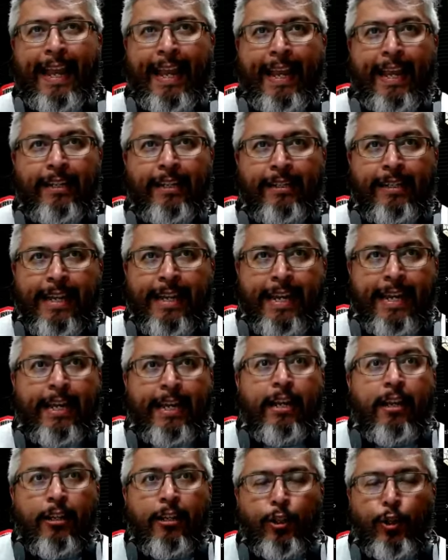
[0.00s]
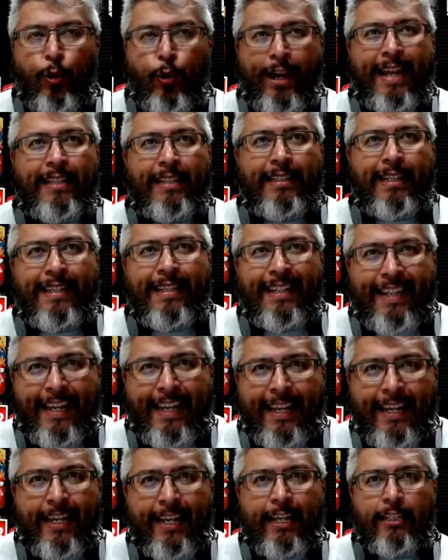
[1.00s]
in the transing the
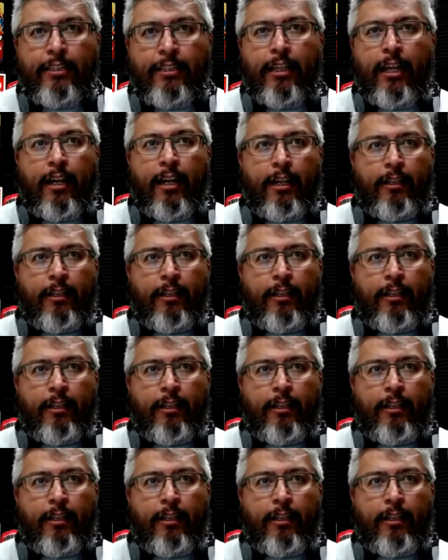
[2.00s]
kids,